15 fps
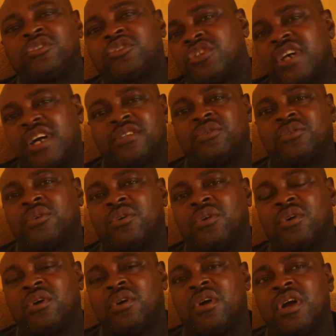tractor.
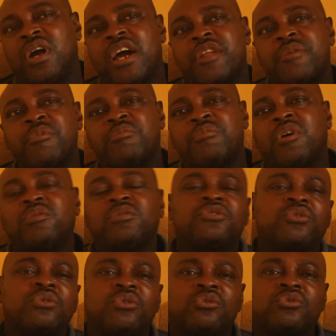I remember we used
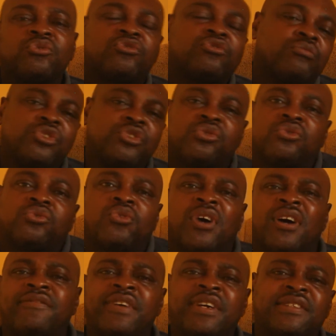to go to Otukpo to
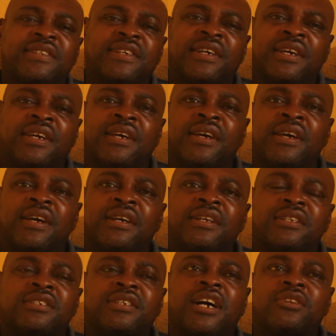harvest
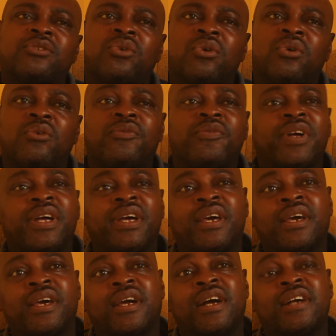a tractor of
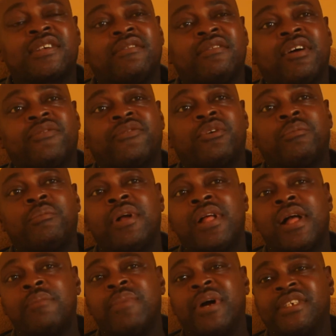cassava from
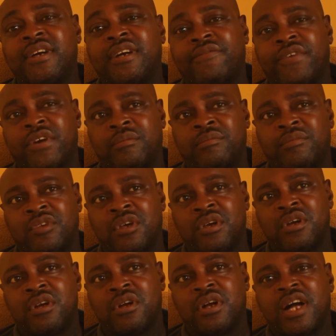Abacha farm
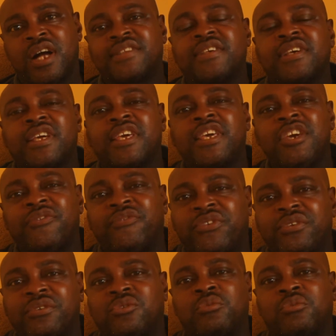as a
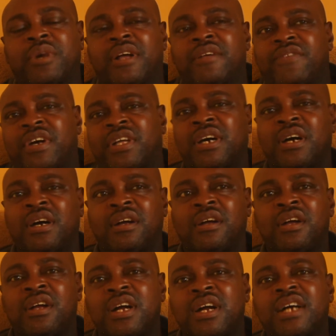gift to my father.
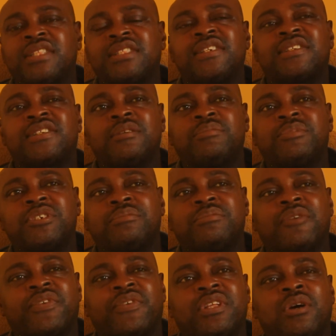And the same thing, my
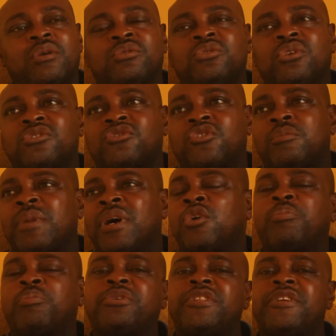father would just come and
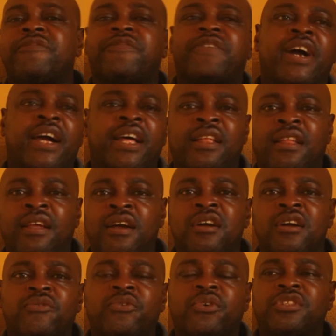open a file
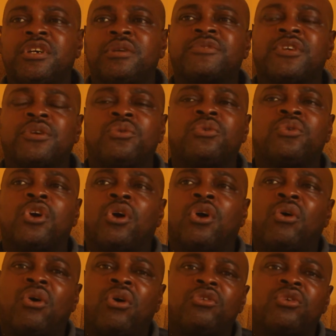for them, say, look,
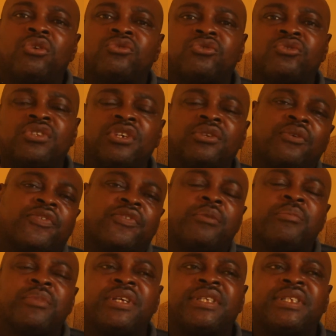all your children, your
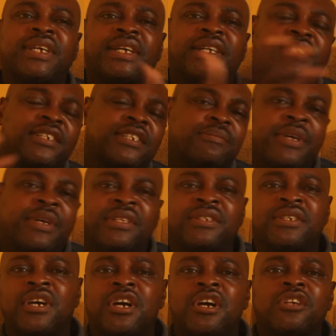family take treatment.
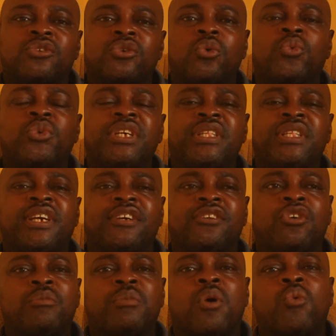So within the
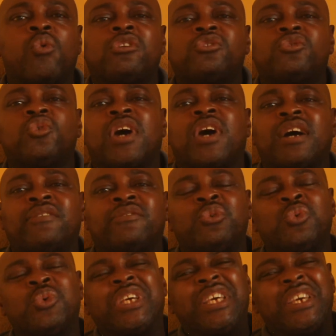Idoma, what you have, you
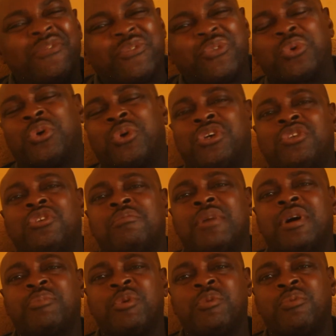give to your
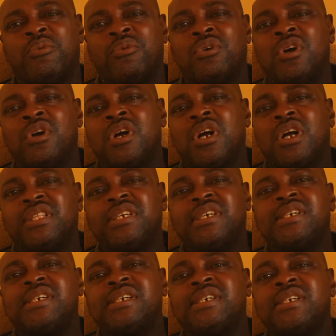Idoma people.
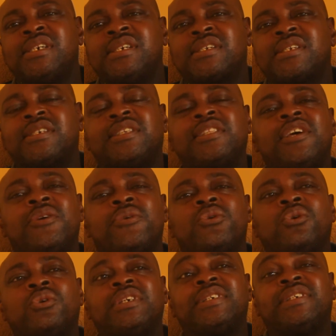The
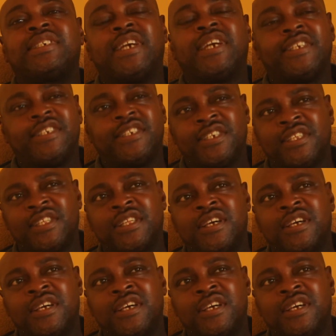scenario is changing,